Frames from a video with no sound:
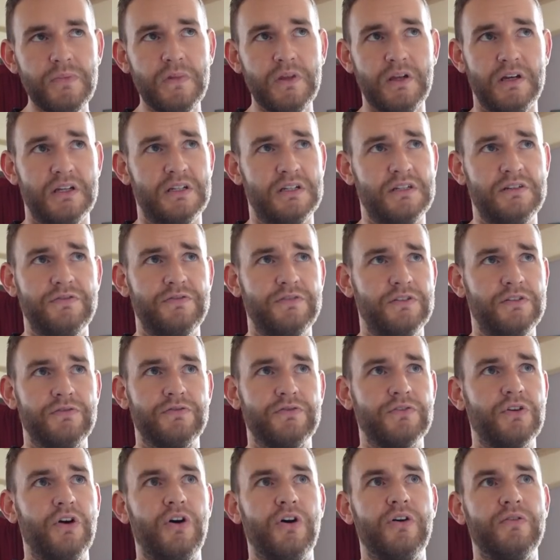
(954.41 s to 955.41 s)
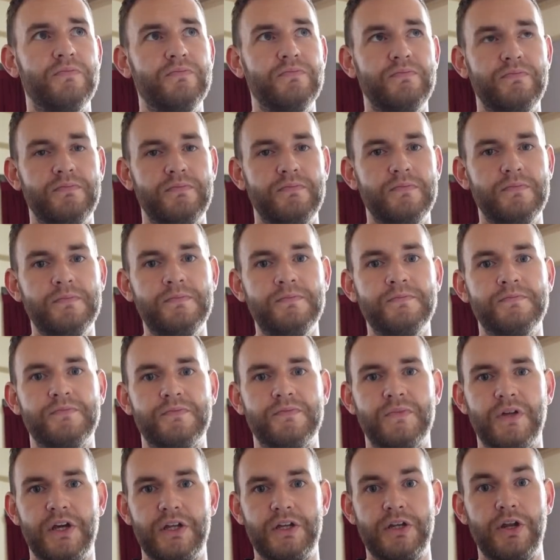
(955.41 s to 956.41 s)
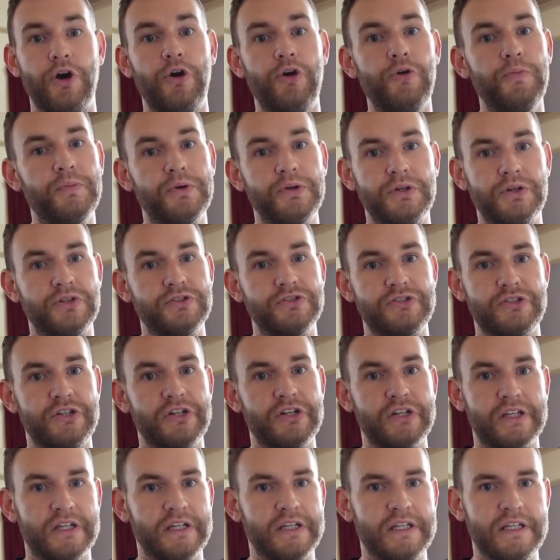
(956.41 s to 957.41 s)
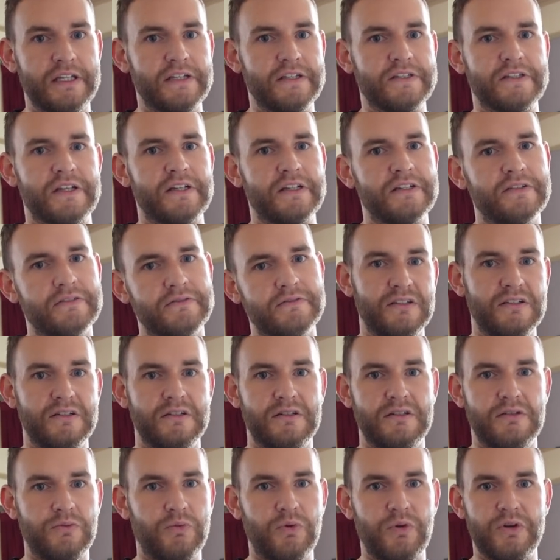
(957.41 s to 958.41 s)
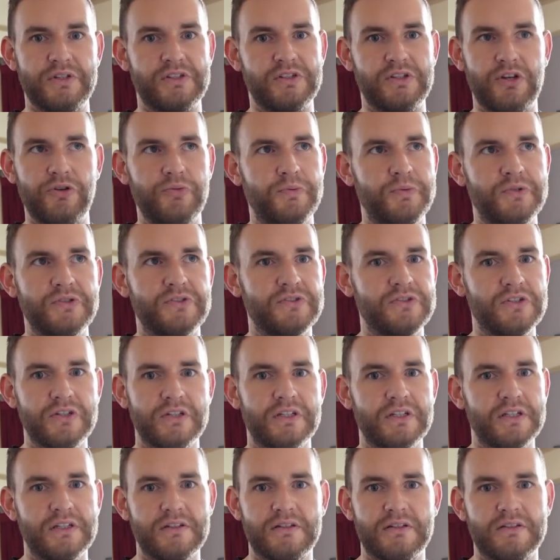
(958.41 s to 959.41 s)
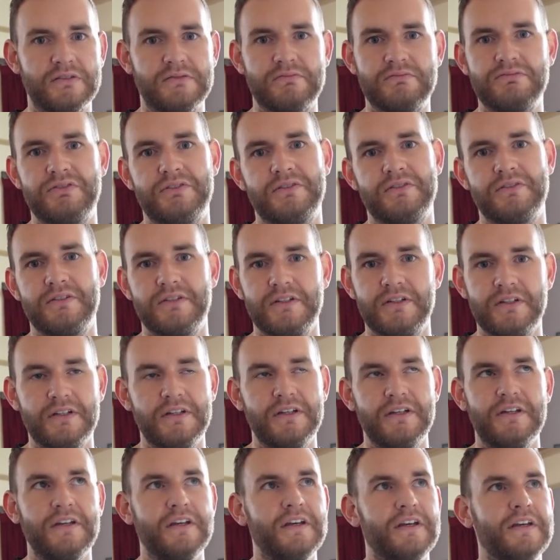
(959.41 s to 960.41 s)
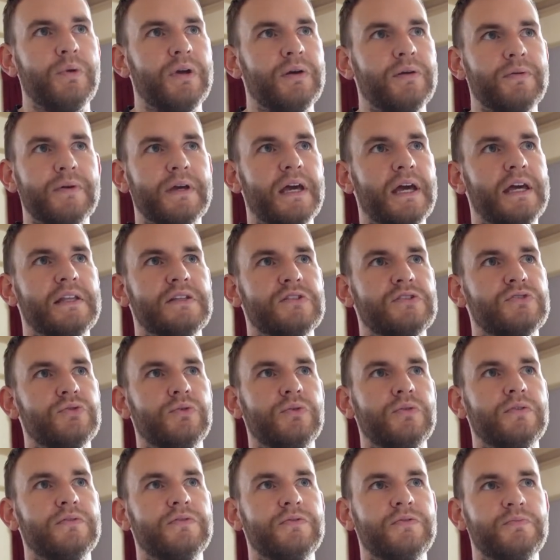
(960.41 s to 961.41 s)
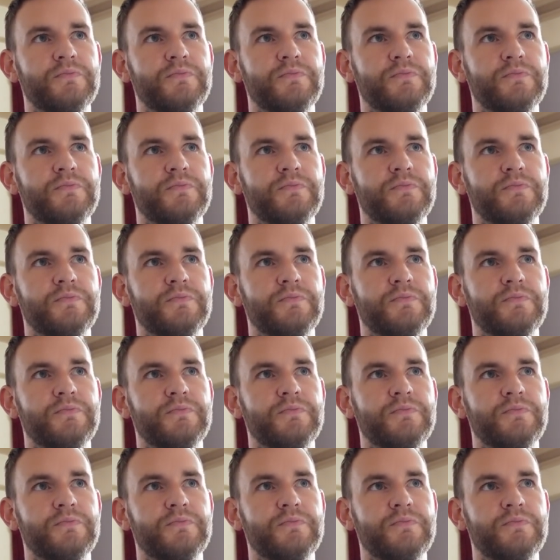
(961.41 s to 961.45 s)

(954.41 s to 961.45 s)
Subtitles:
And if you've got an open circuit, he said, what is an open circuit? We were getting sort of